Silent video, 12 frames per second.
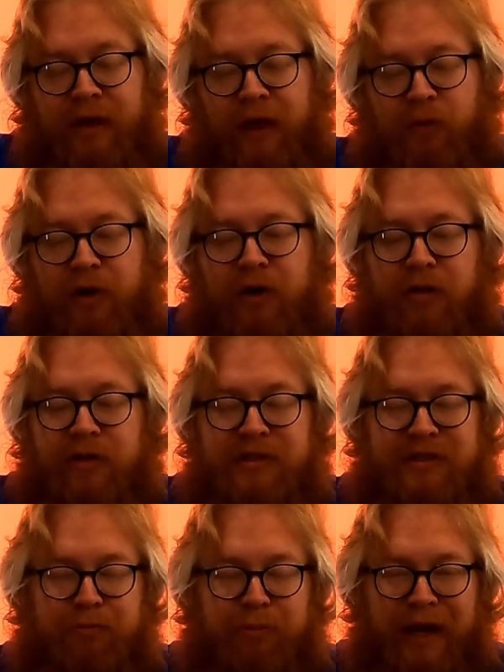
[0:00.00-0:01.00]
And we call these
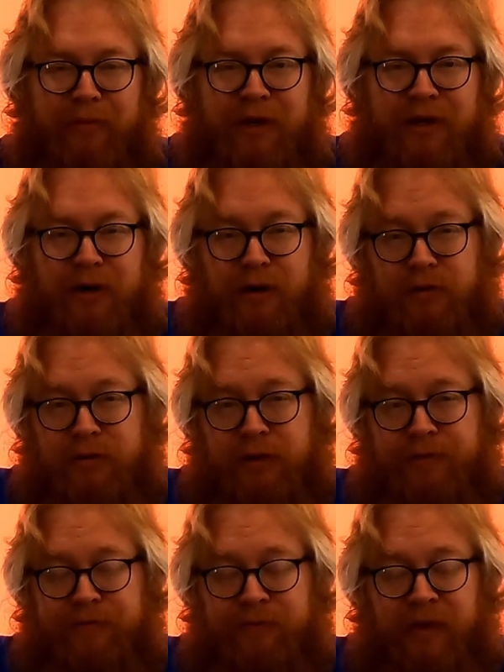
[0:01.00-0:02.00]
the bite me cards.
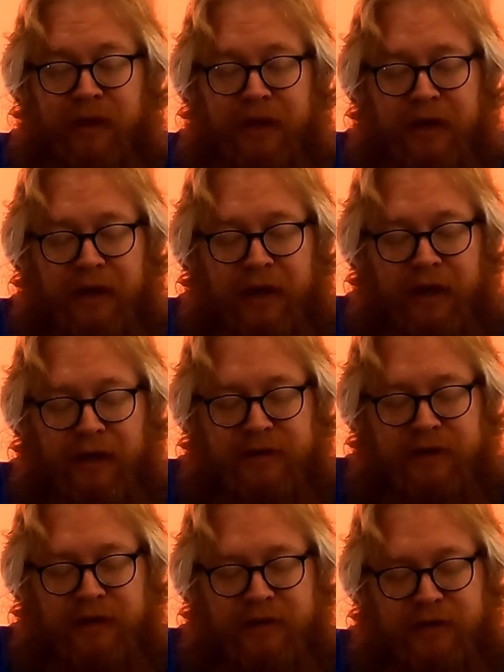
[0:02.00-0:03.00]
And it
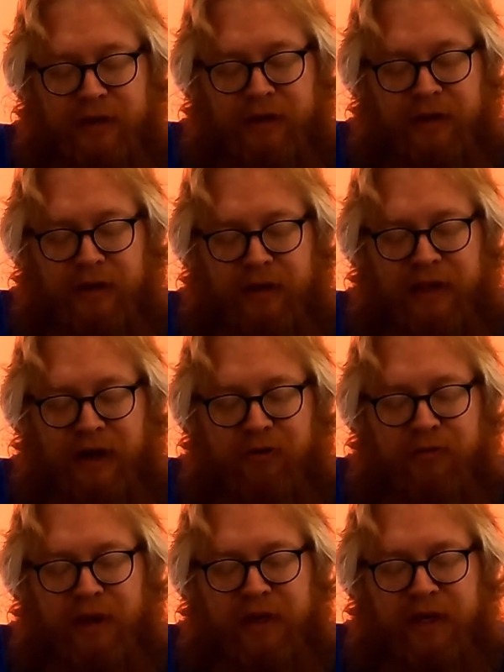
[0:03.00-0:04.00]
says, that
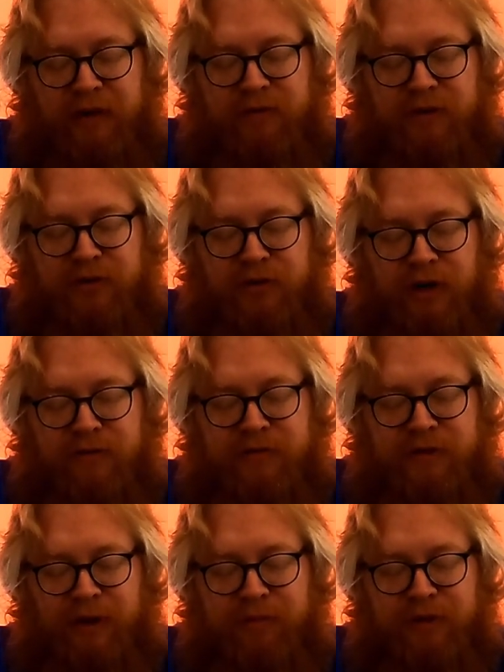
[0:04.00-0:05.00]
would make even the sheriff's
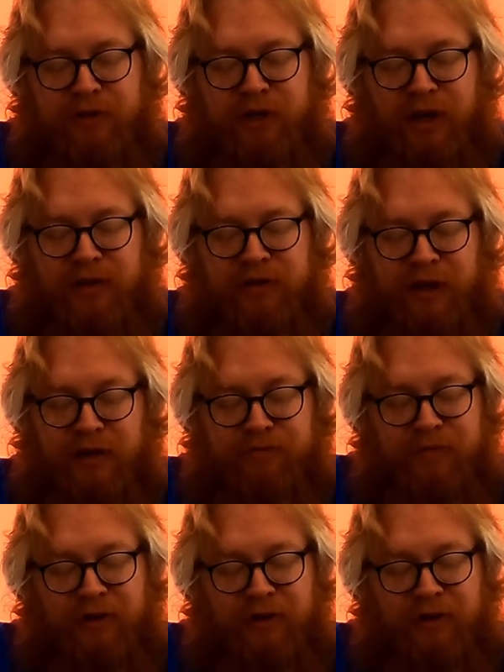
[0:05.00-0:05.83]
deputy shake his head.